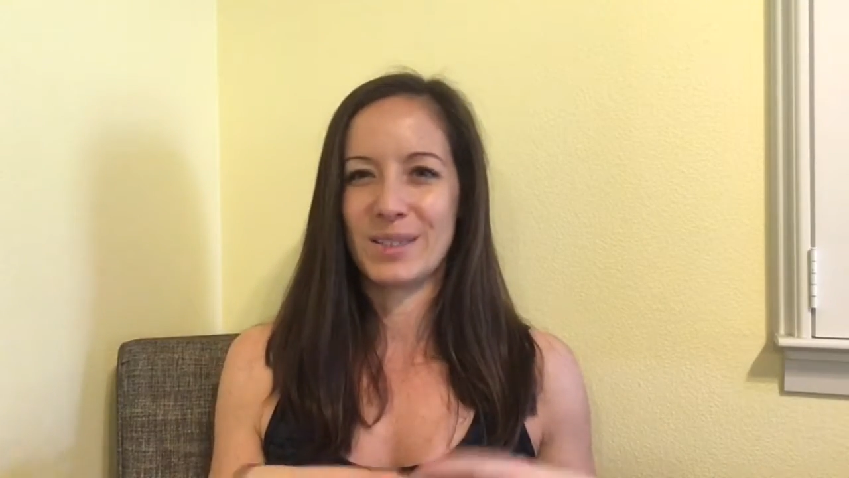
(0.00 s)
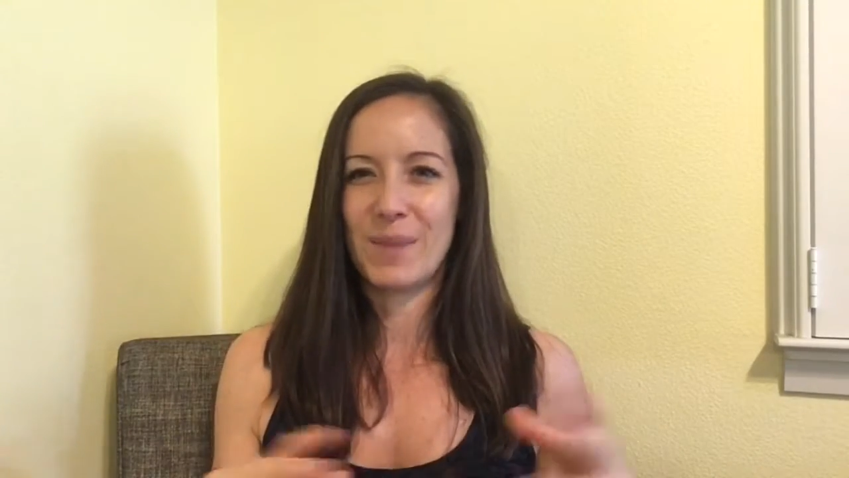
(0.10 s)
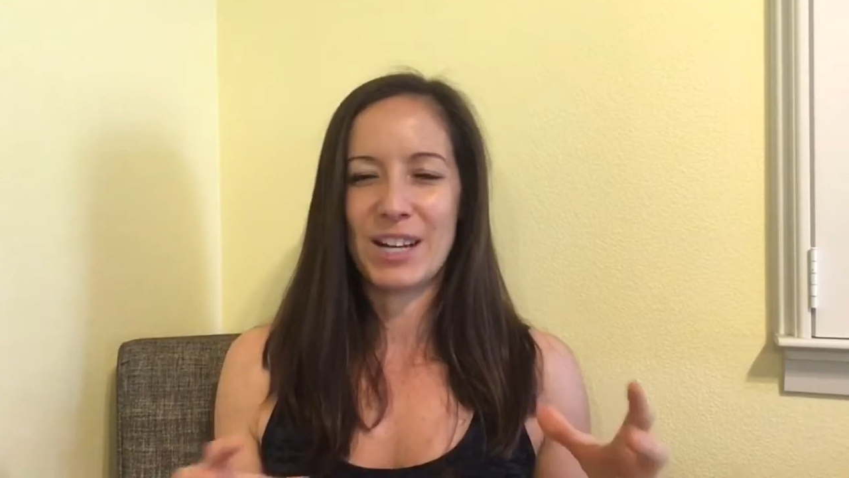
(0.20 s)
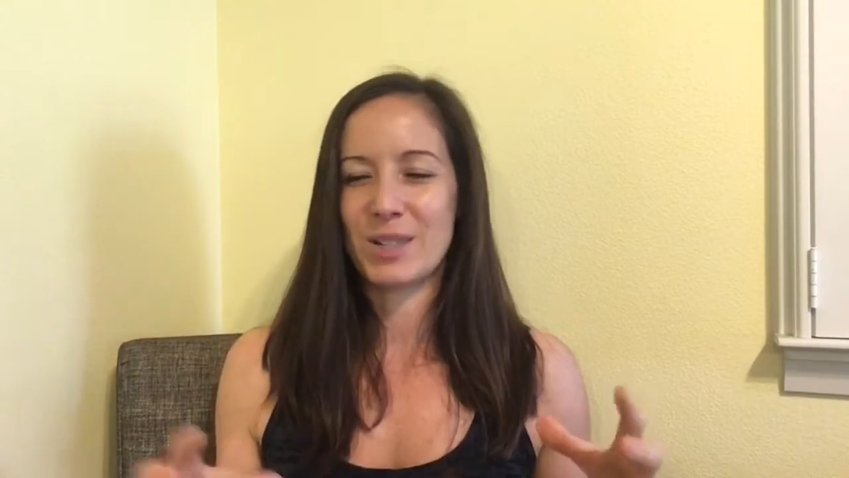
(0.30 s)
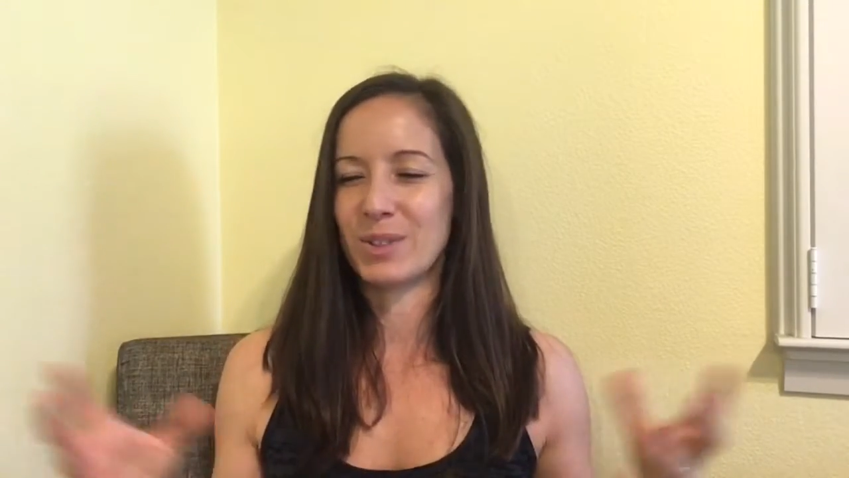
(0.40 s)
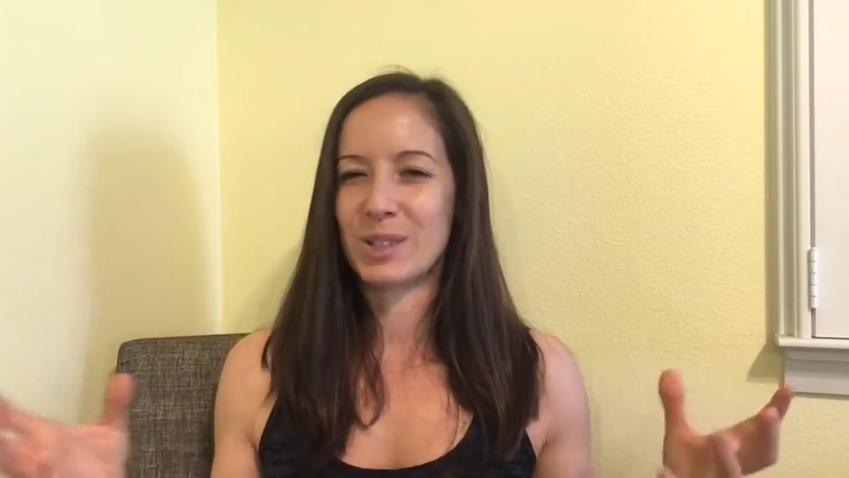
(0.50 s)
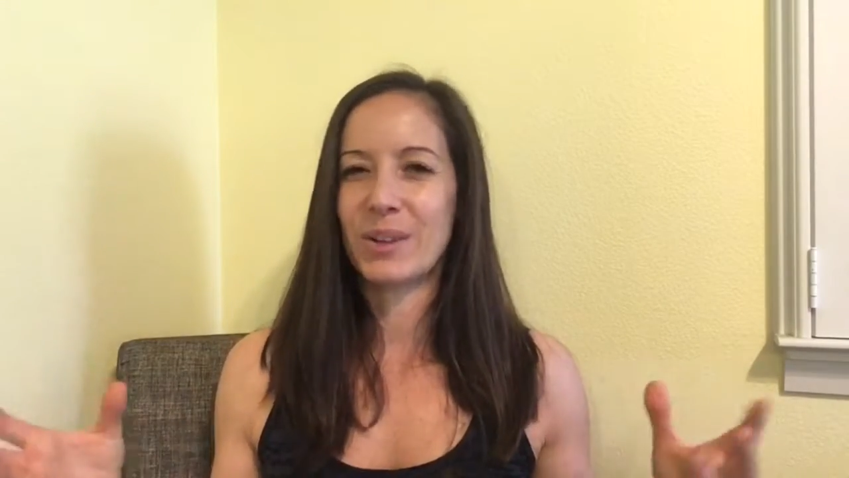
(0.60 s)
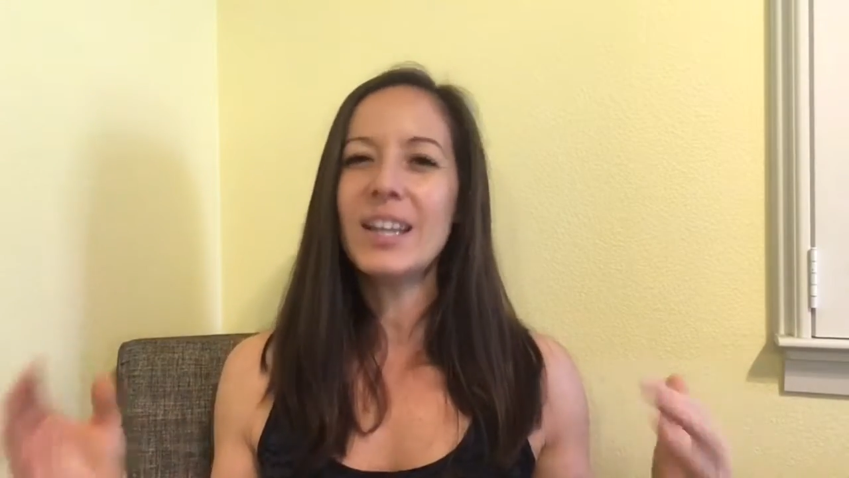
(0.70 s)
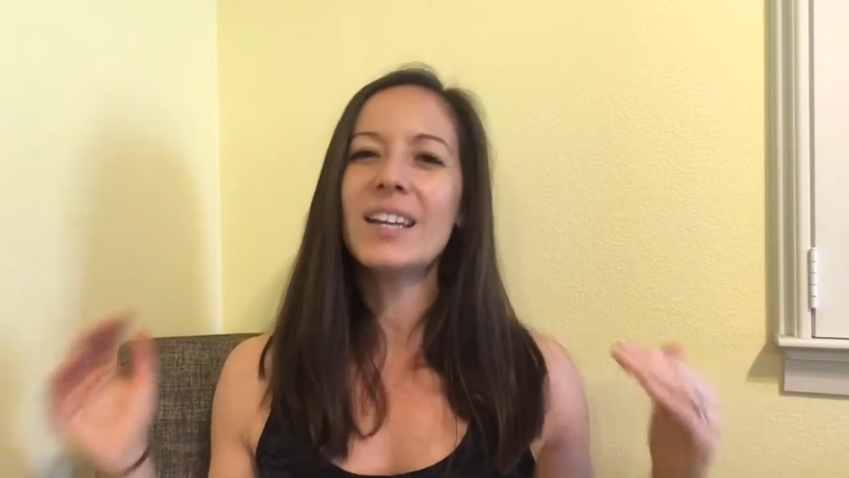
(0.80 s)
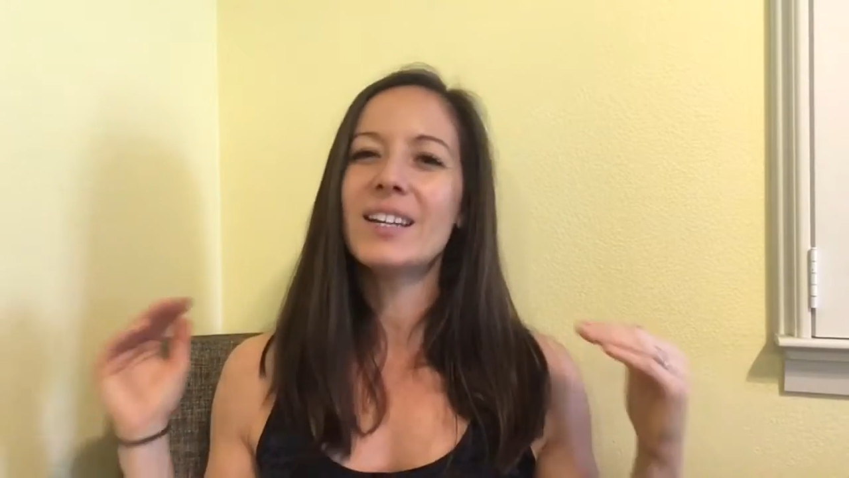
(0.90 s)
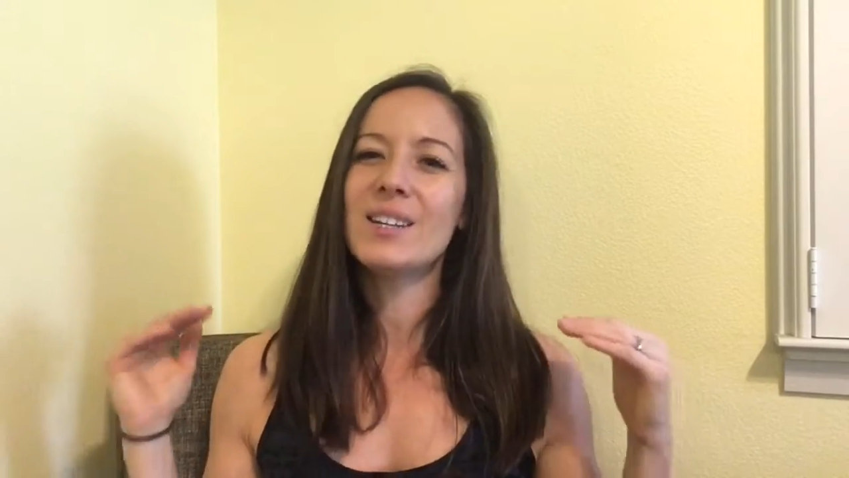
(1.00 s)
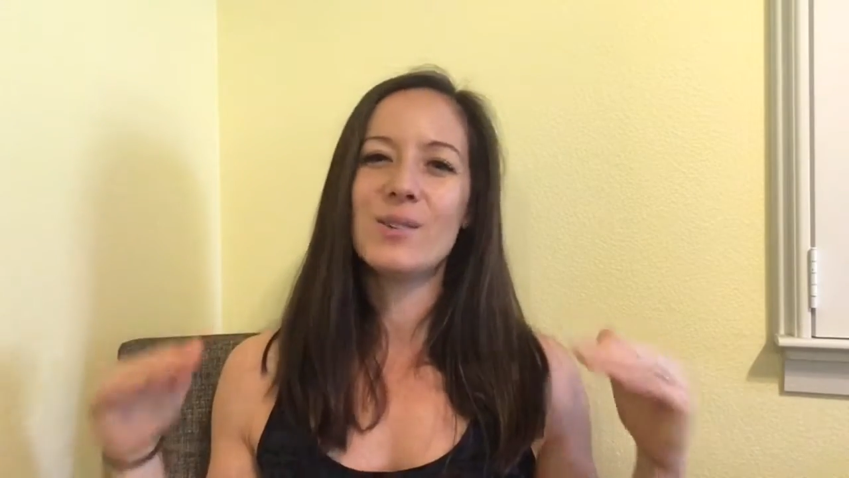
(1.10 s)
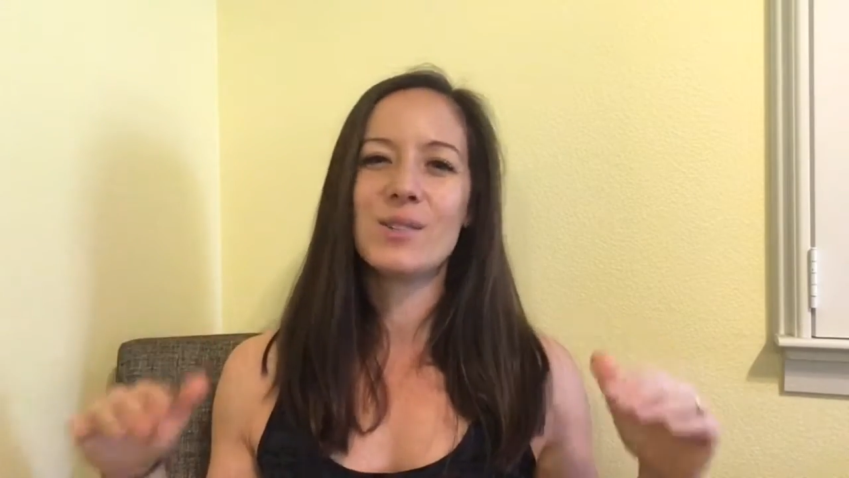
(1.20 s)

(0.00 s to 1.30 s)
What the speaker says: matching what's going in,